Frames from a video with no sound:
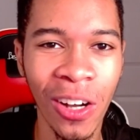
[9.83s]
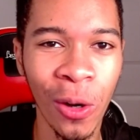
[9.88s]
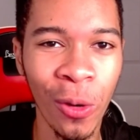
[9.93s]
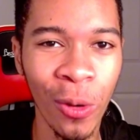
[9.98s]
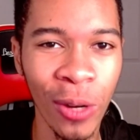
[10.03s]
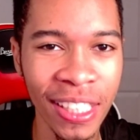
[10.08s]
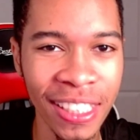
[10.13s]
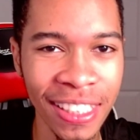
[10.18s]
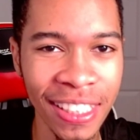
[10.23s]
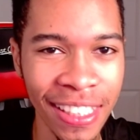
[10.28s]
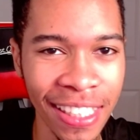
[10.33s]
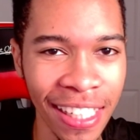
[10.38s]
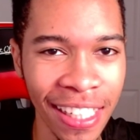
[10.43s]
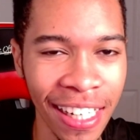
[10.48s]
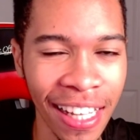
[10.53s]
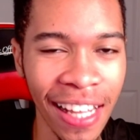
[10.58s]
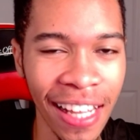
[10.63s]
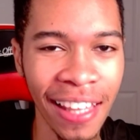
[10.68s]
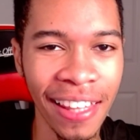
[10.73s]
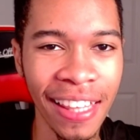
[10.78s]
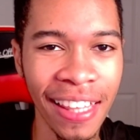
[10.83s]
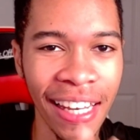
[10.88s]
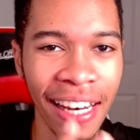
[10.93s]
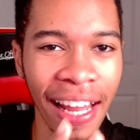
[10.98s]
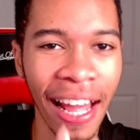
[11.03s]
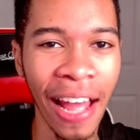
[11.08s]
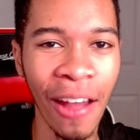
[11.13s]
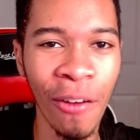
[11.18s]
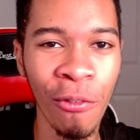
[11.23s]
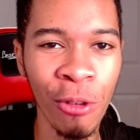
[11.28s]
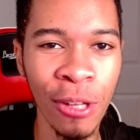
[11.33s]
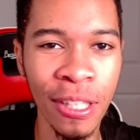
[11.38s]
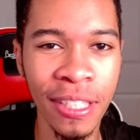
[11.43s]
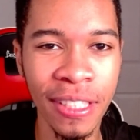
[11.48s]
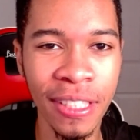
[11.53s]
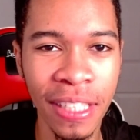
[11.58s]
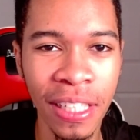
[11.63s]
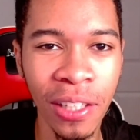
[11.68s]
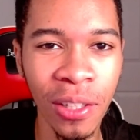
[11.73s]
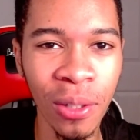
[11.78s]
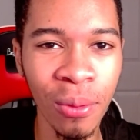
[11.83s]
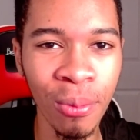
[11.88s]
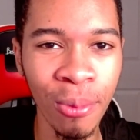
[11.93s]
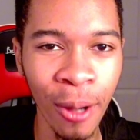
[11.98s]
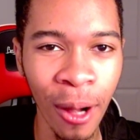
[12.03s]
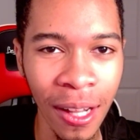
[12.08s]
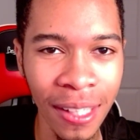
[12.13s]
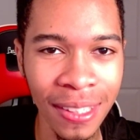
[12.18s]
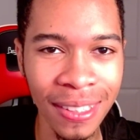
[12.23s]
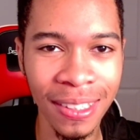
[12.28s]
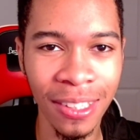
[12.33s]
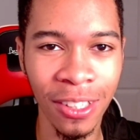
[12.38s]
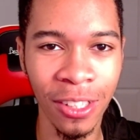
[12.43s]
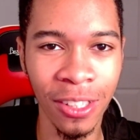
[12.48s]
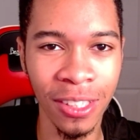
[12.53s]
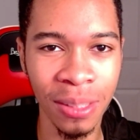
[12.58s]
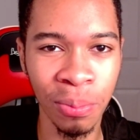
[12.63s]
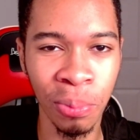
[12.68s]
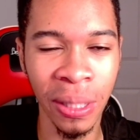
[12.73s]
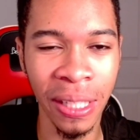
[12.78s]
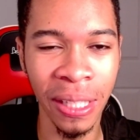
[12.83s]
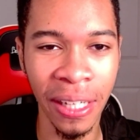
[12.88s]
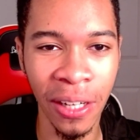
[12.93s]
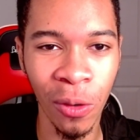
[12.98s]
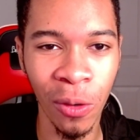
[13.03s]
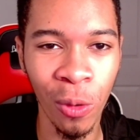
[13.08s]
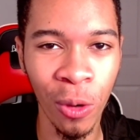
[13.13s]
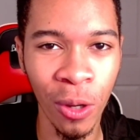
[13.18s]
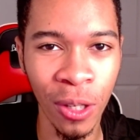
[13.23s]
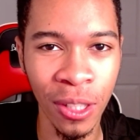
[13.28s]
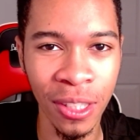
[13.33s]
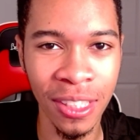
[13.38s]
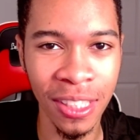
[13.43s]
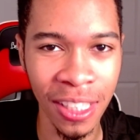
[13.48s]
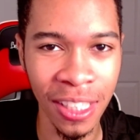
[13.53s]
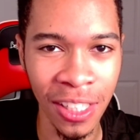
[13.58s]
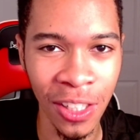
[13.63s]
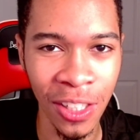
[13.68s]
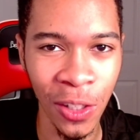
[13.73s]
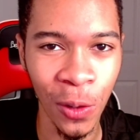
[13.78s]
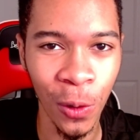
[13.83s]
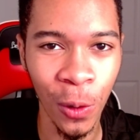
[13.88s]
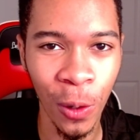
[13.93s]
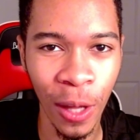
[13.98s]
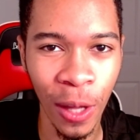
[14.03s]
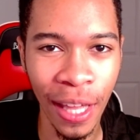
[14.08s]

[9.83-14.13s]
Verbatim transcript: question that every single Brawl Stars player wants to know.